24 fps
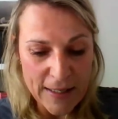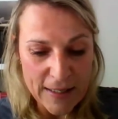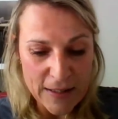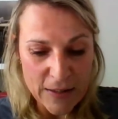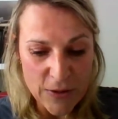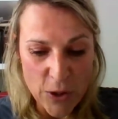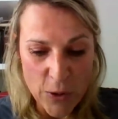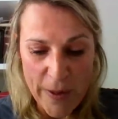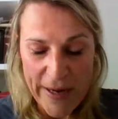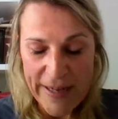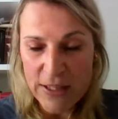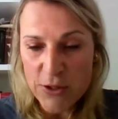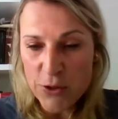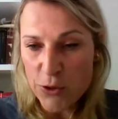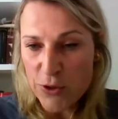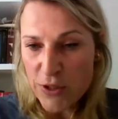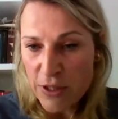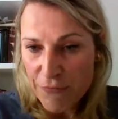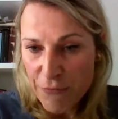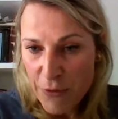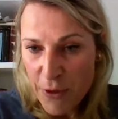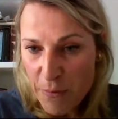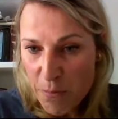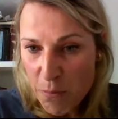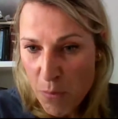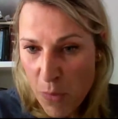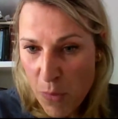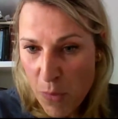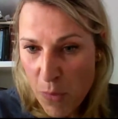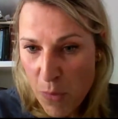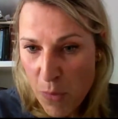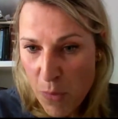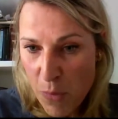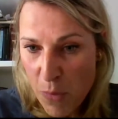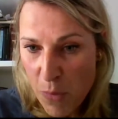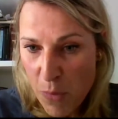going to different
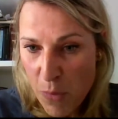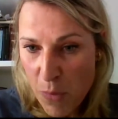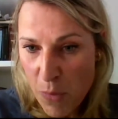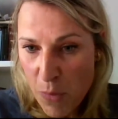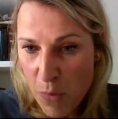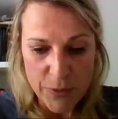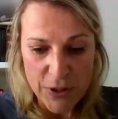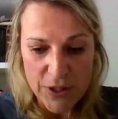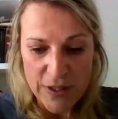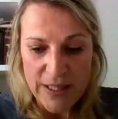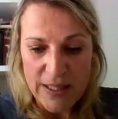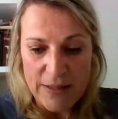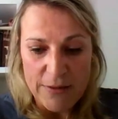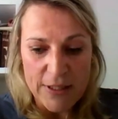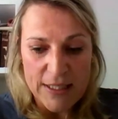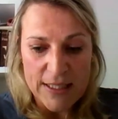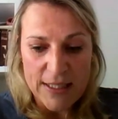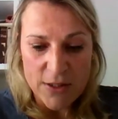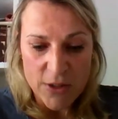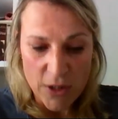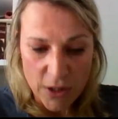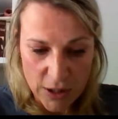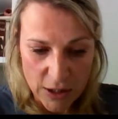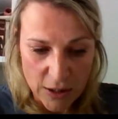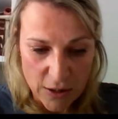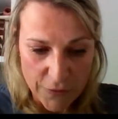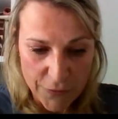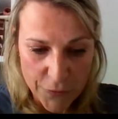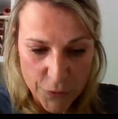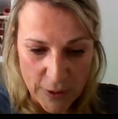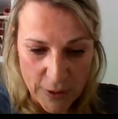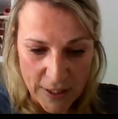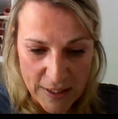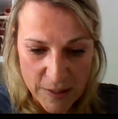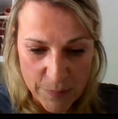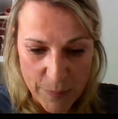mosques, but there is not enough
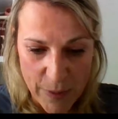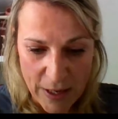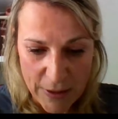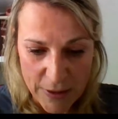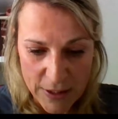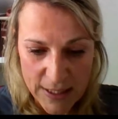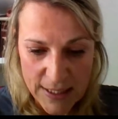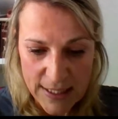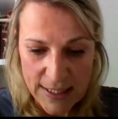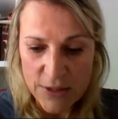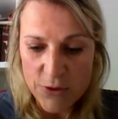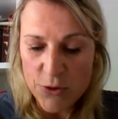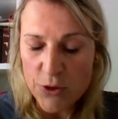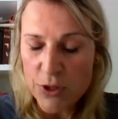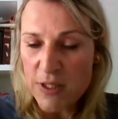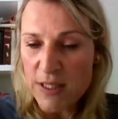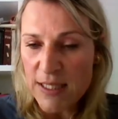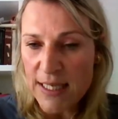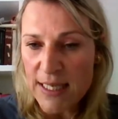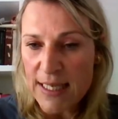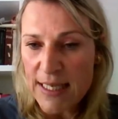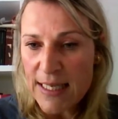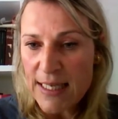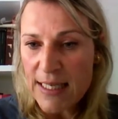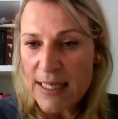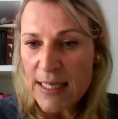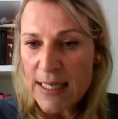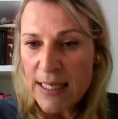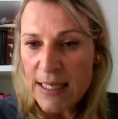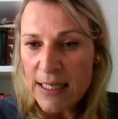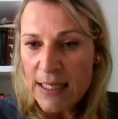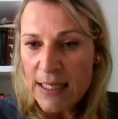transparency to see